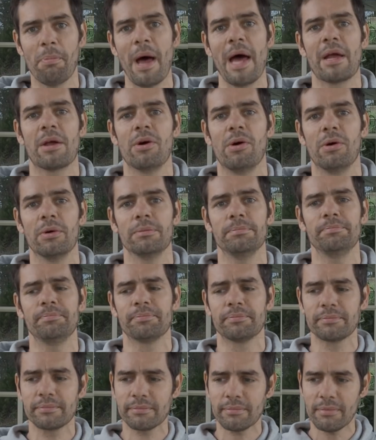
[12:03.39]
back
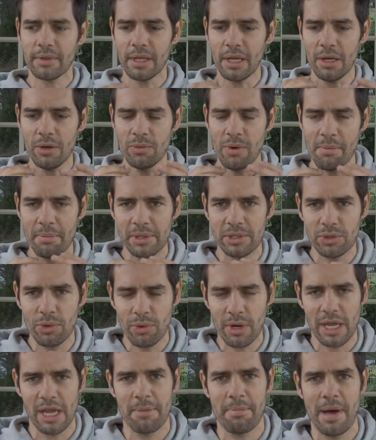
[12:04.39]
on when we're
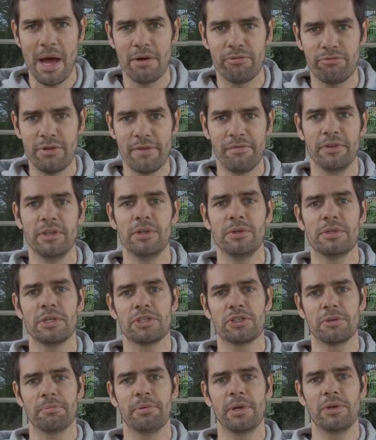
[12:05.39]
talking about revenue
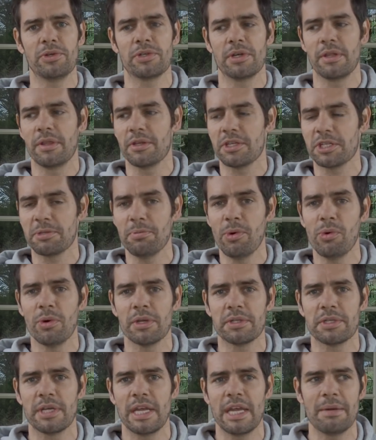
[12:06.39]
distribution and the
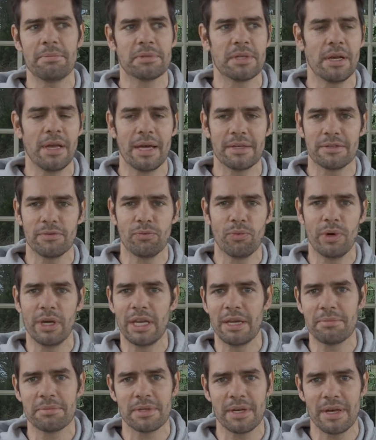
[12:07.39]
smaller teams, the likes of
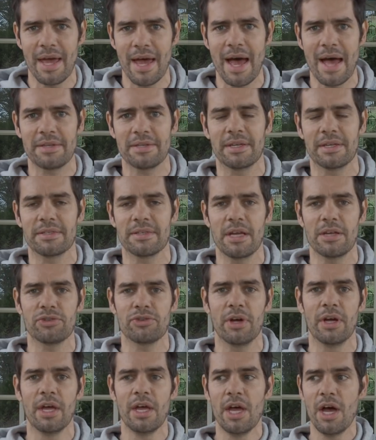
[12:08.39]
Williams and Haas,
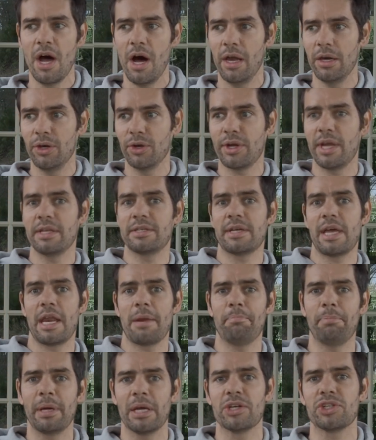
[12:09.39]
etc., are looking to
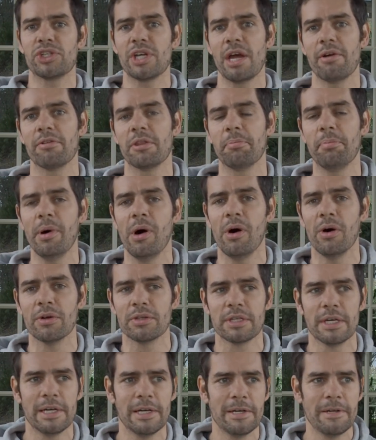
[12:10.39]
get a bigger share of the
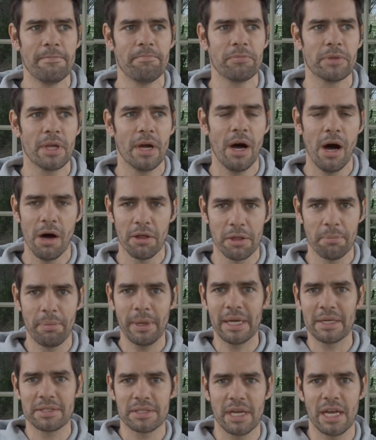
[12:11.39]
pot. Are the
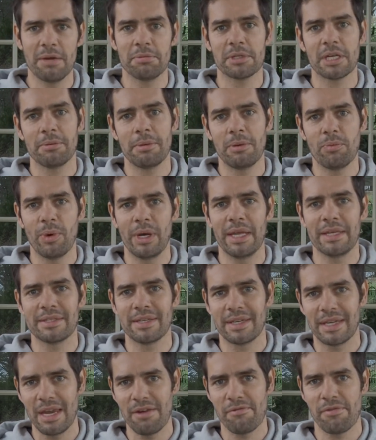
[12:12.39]
bigger teams going to be willing
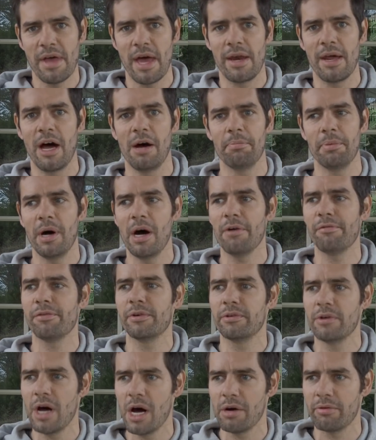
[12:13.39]
to give that up? Are
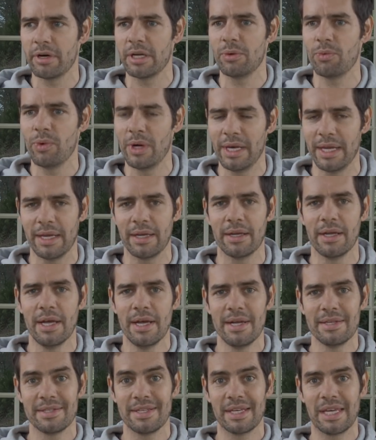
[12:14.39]
Ferrari willing
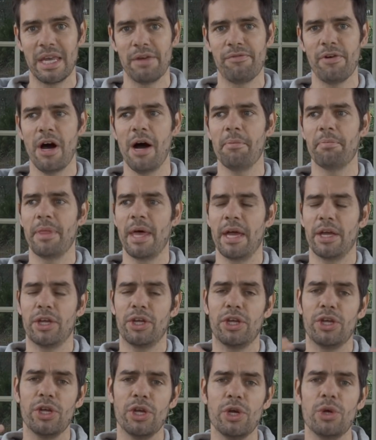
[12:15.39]
to give up their
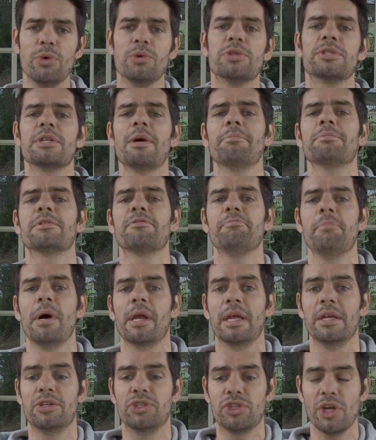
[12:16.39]
huge sums of
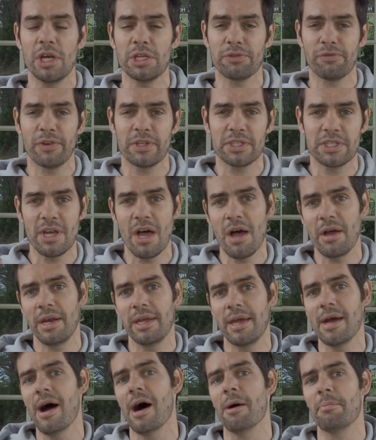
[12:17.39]
money just for
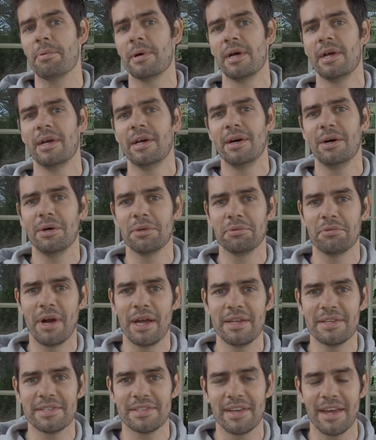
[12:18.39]
turning up on
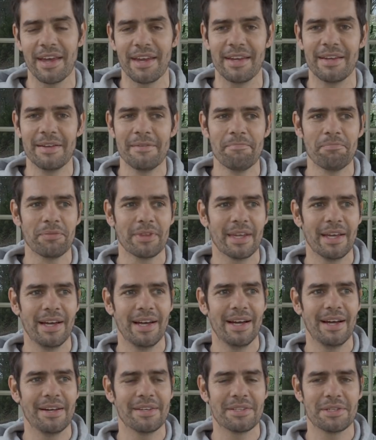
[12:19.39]
race day
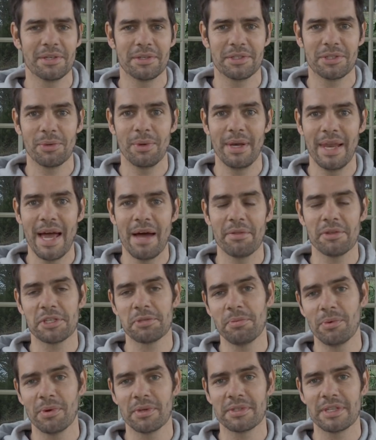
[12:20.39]
to allow the
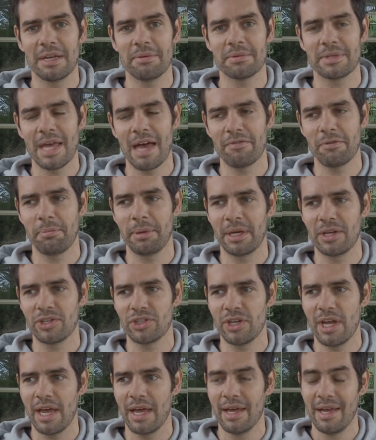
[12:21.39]
smaller teams to have a bigger
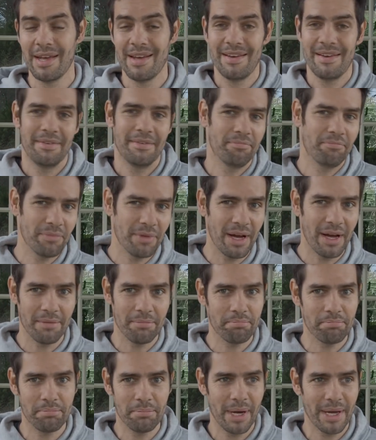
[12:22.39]
share?
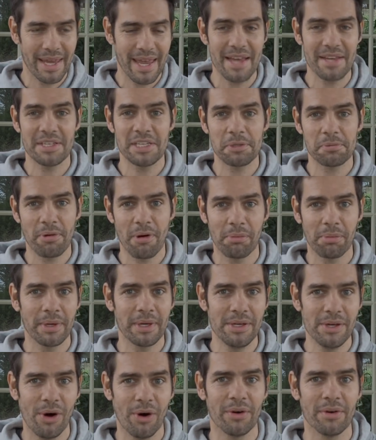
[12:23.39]
My guess is
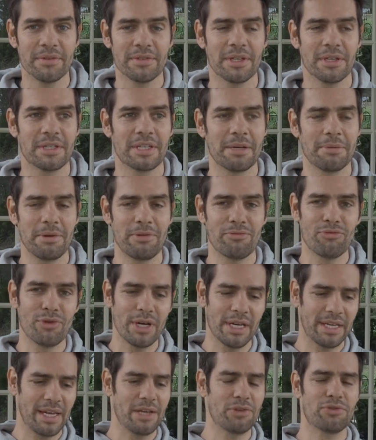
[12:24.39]
probably not. So it's going to be
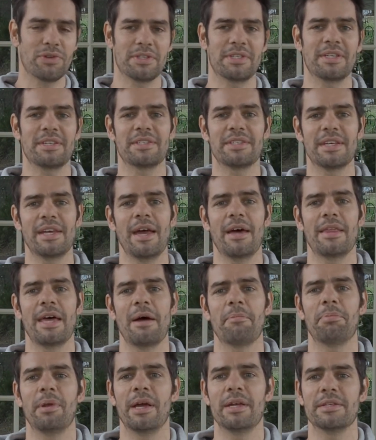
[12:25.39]
really interesting to see how
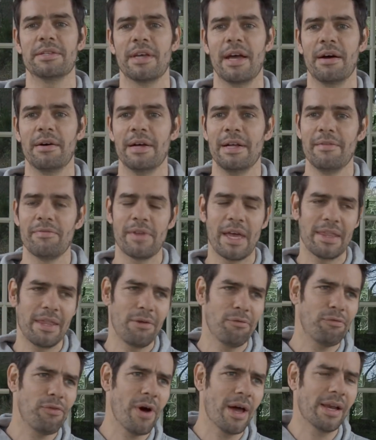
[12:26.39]
that plays out. And
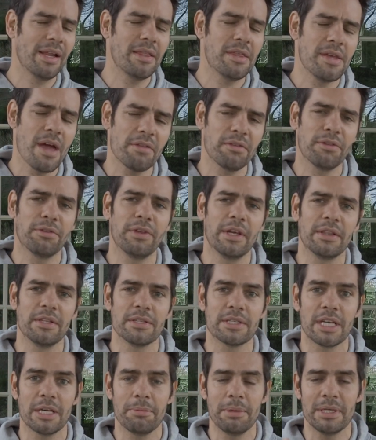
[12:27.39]
then finally, the other thing
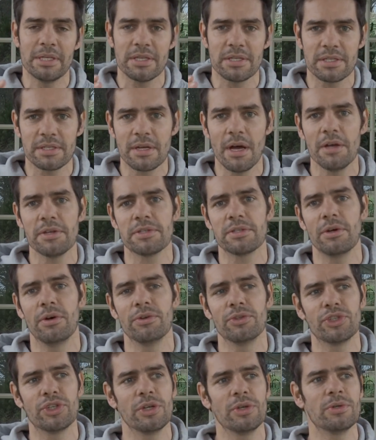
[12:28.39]
that's going to be discussed
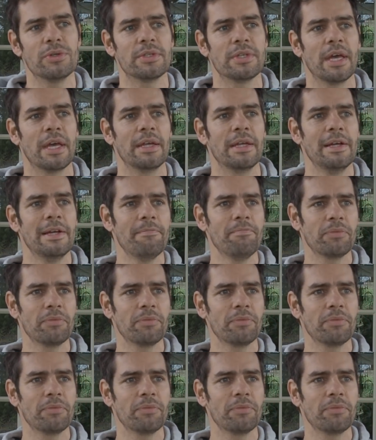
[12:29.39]
on Tuesday